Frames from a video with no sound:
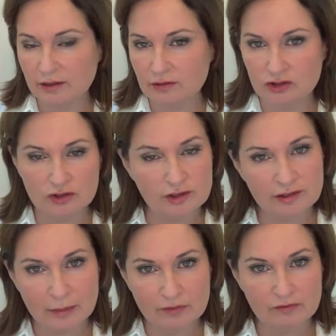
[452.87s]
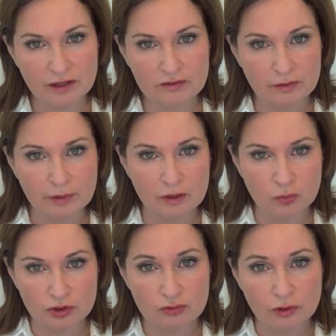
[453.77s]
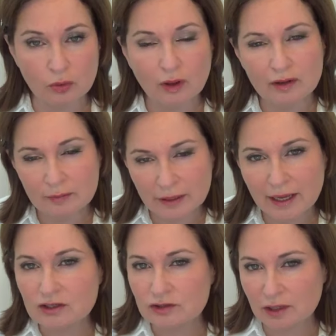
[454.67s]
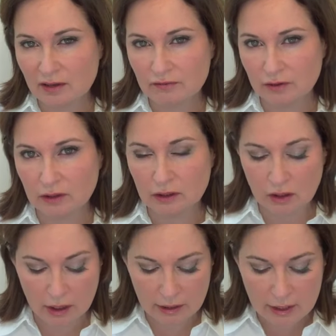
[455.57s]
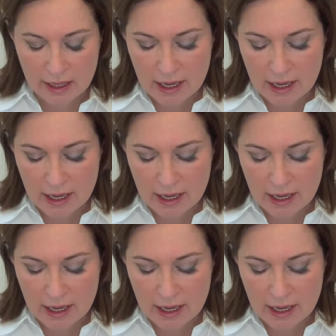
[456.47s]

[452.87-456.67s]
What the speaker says: has just the same effect for me and it works really well because my lashes are fairly long,